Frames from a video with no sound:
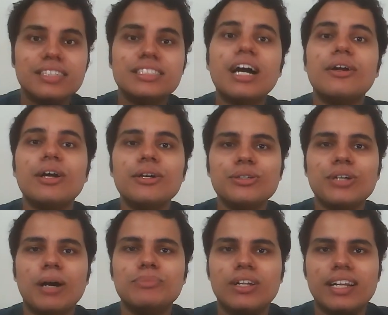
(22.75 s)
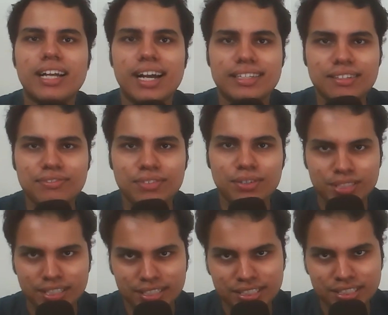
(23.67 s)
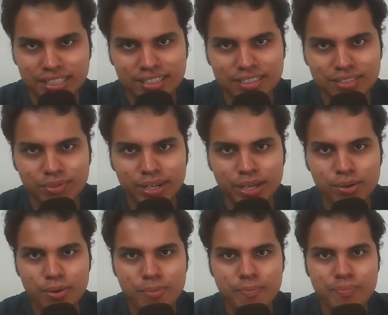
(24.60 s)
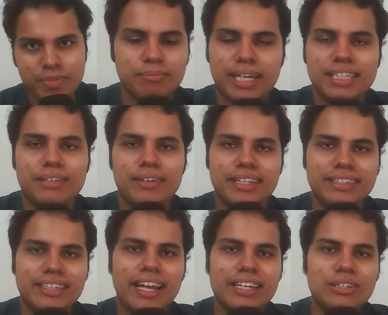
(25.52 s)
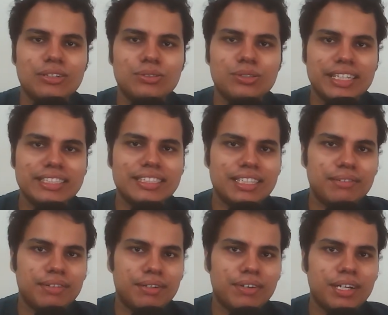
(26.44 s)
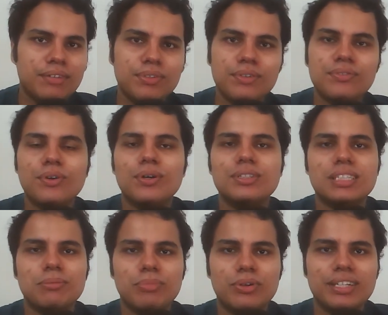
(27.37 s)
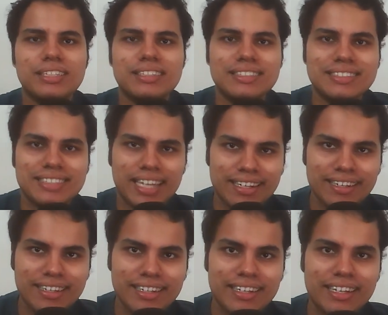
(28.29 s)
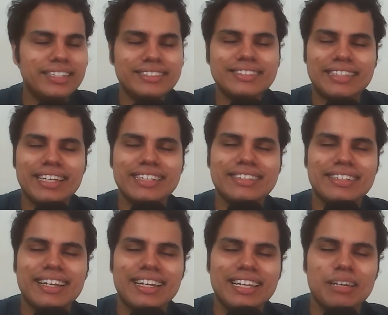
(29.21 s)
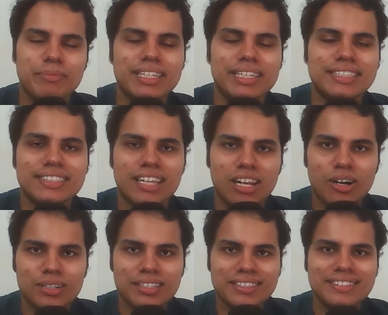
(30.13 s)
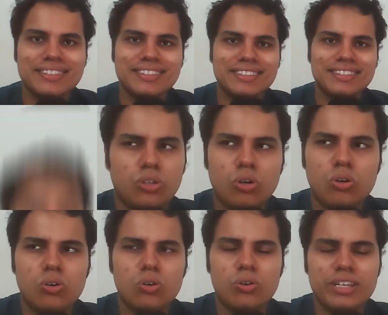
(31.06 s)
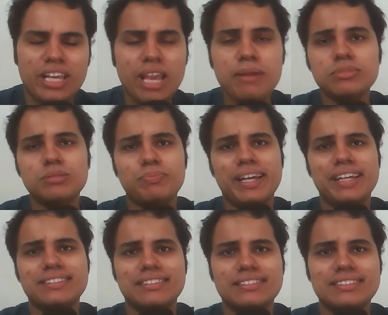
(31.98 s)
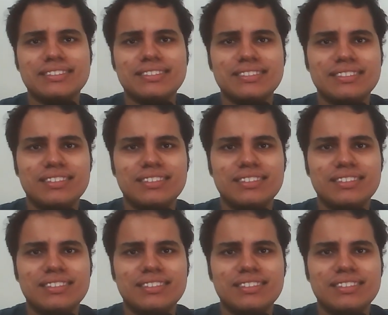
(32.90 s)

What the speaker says: Shout out to Abdul Kader for suggesting this video. By the way, thank you to each and every one of you for supporting this channel. It really means a lot. So, namespaces.